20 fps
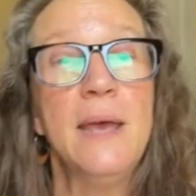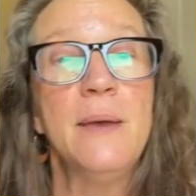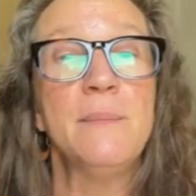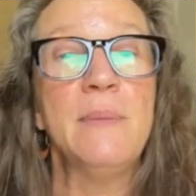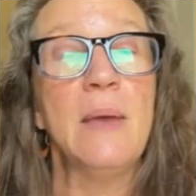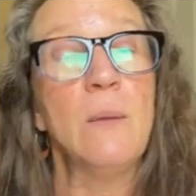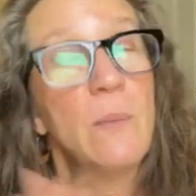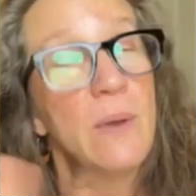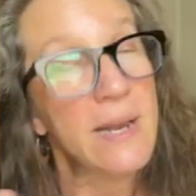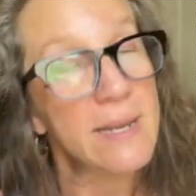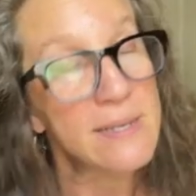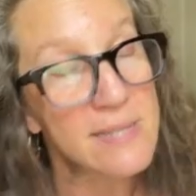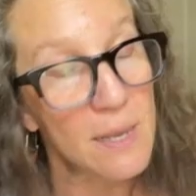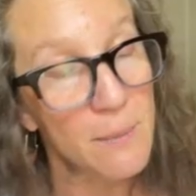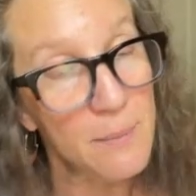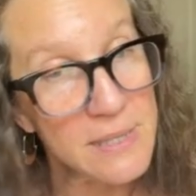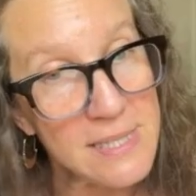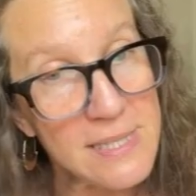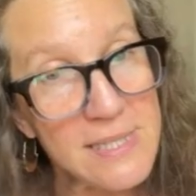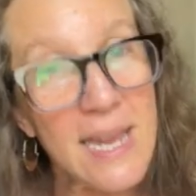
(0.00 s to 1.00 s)
And when I say
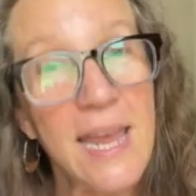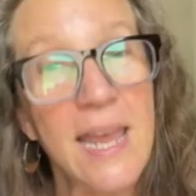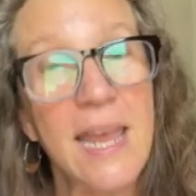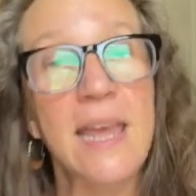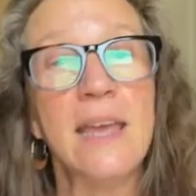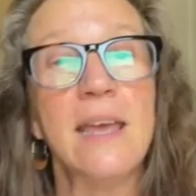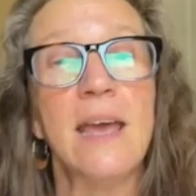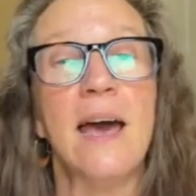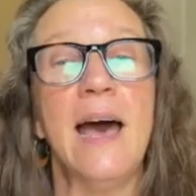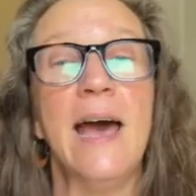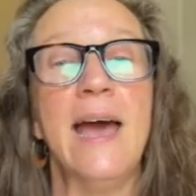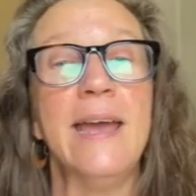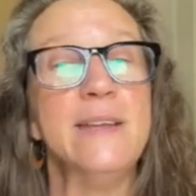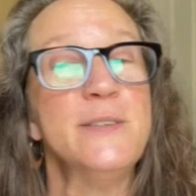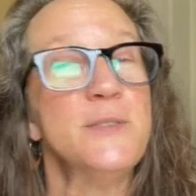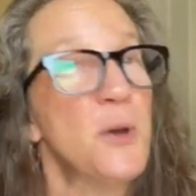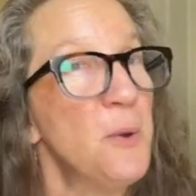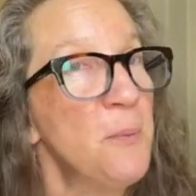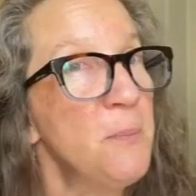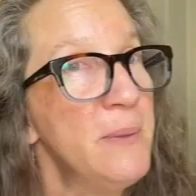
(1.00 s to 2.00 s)
mistake, I
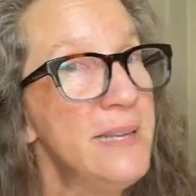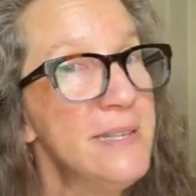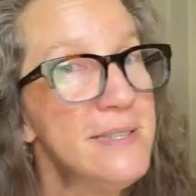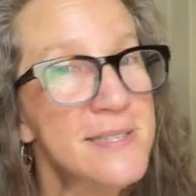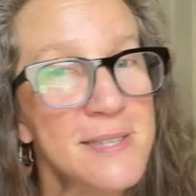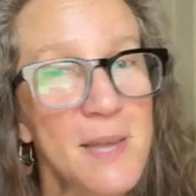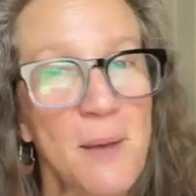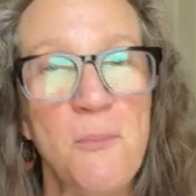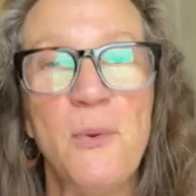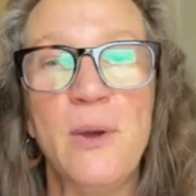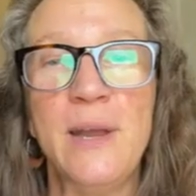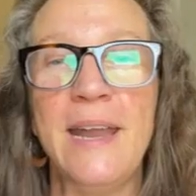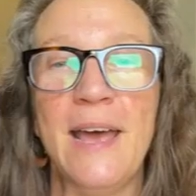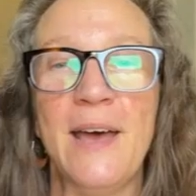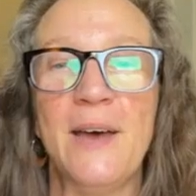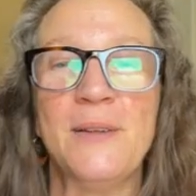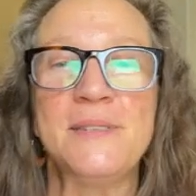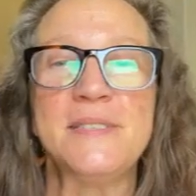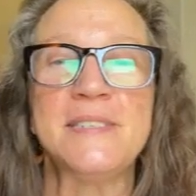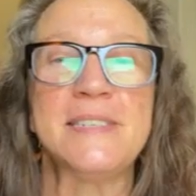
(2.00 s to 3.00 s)
don't mean someone
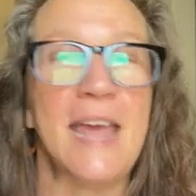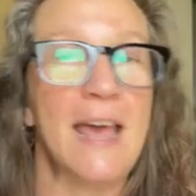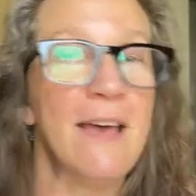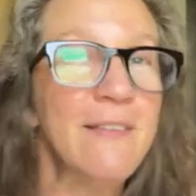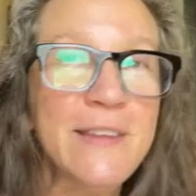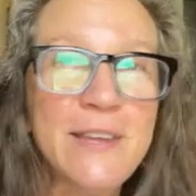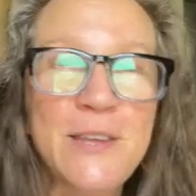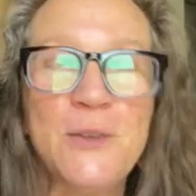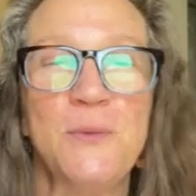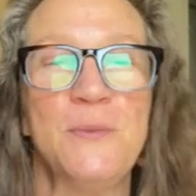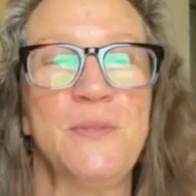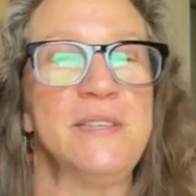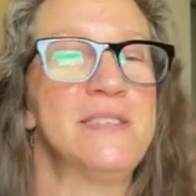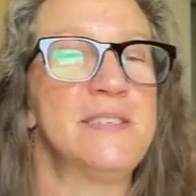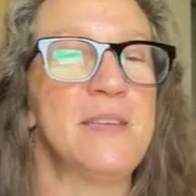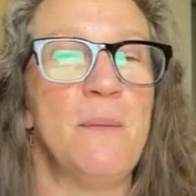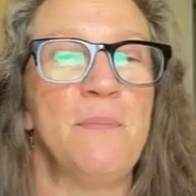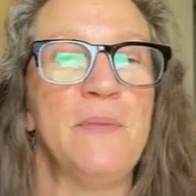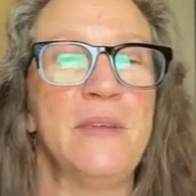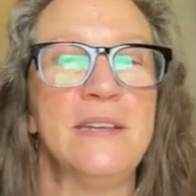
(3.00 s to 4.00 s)
else telling you that
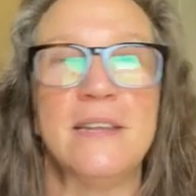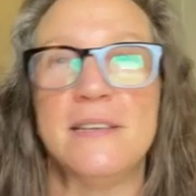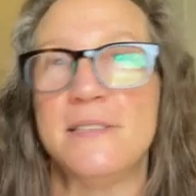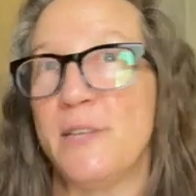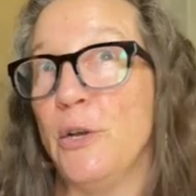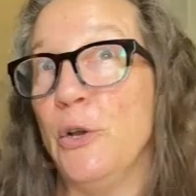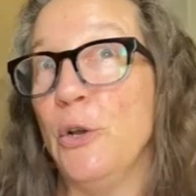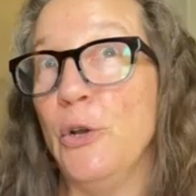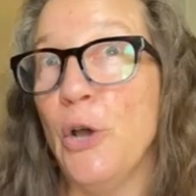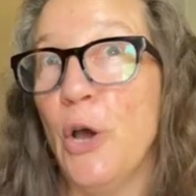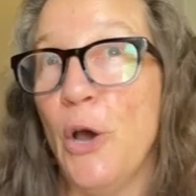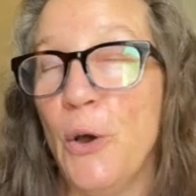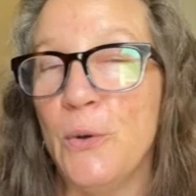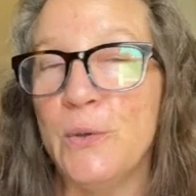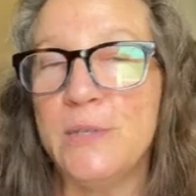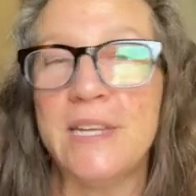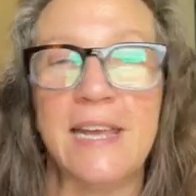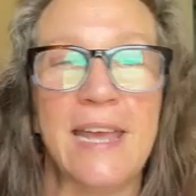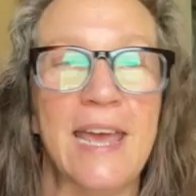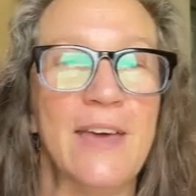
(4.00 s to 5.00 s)
something doesn't go
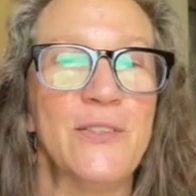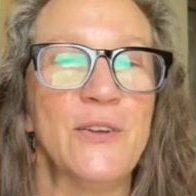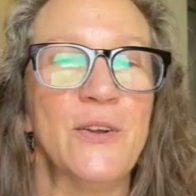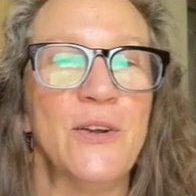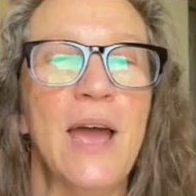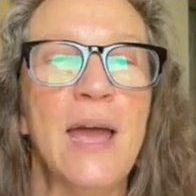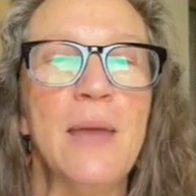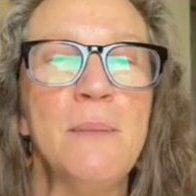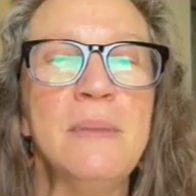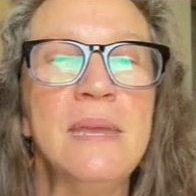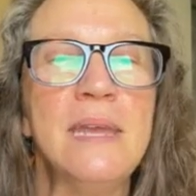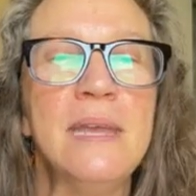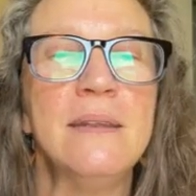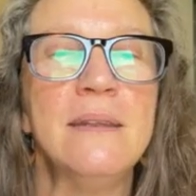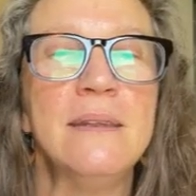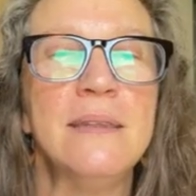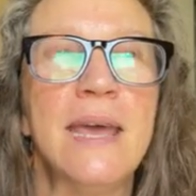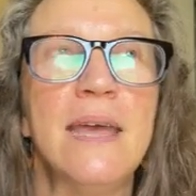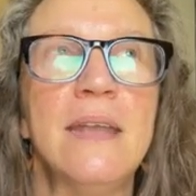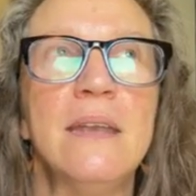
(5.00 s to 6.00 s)
together. I
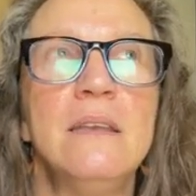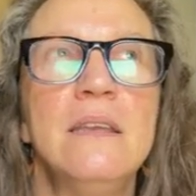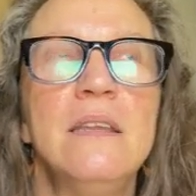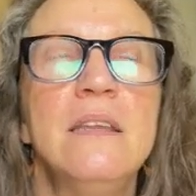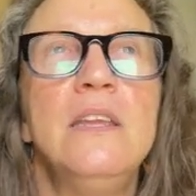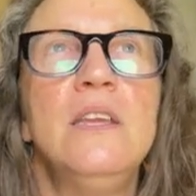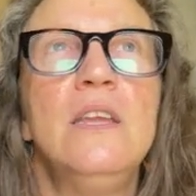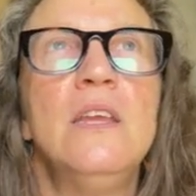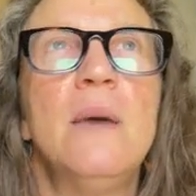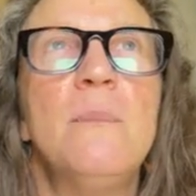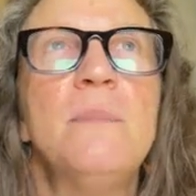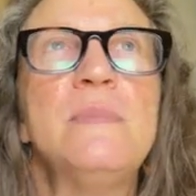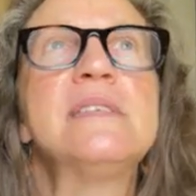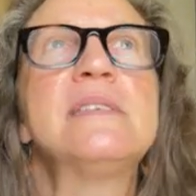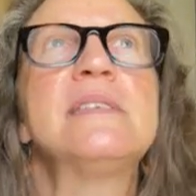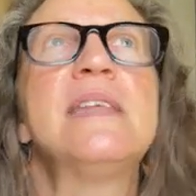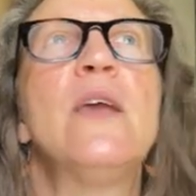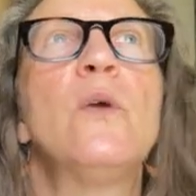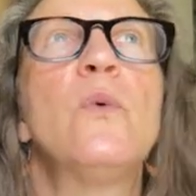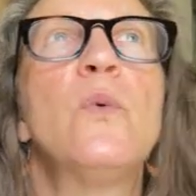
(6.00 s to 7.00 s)
mean that a
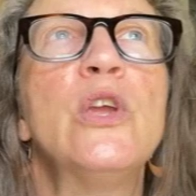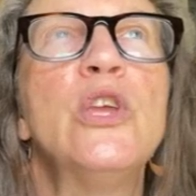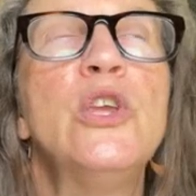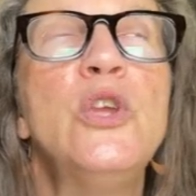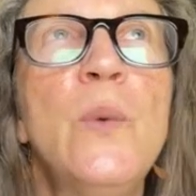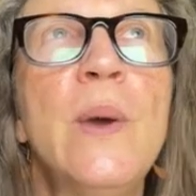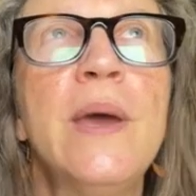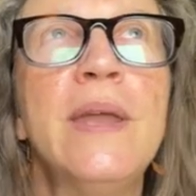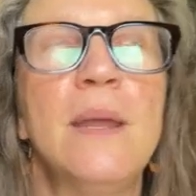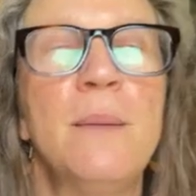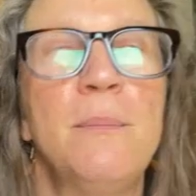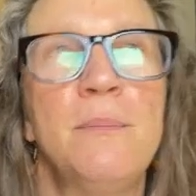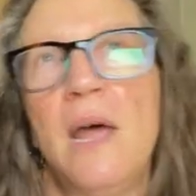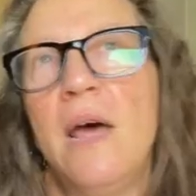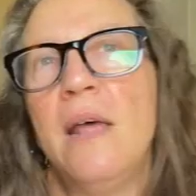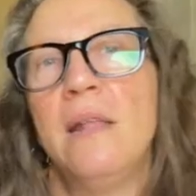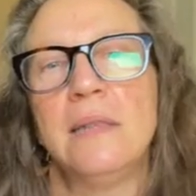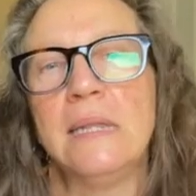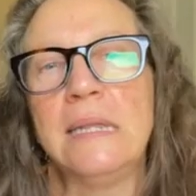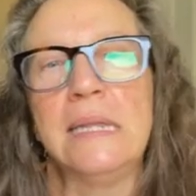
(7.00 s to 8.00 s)
mistake where you end up
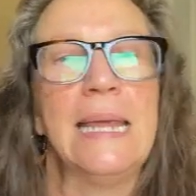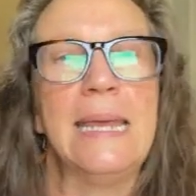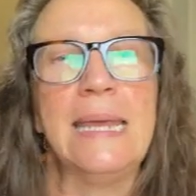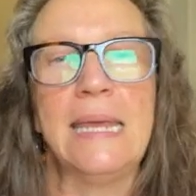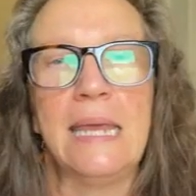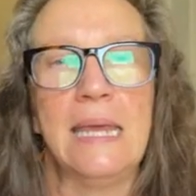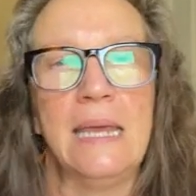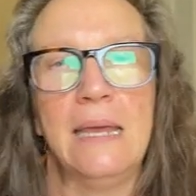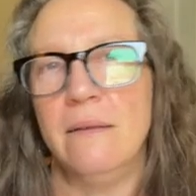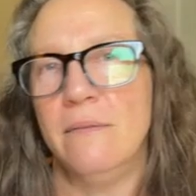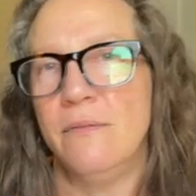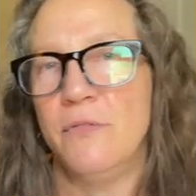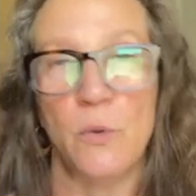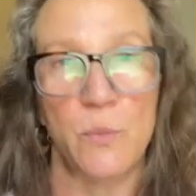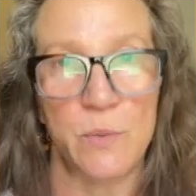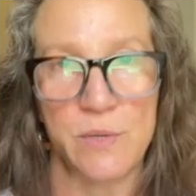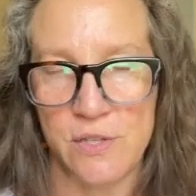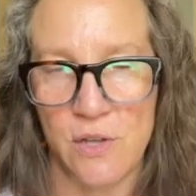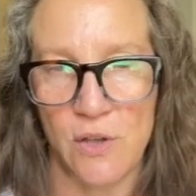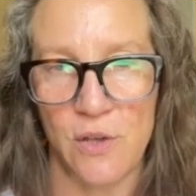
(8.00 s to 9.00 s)
not liking the
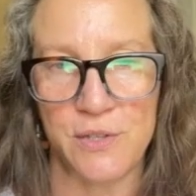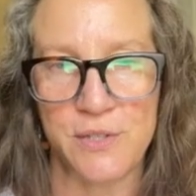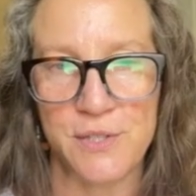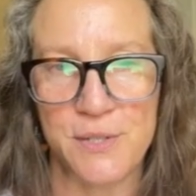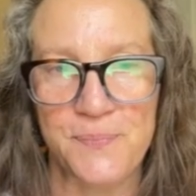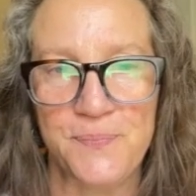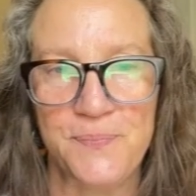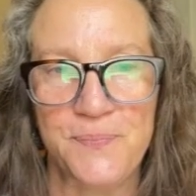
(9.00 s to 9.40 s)
result.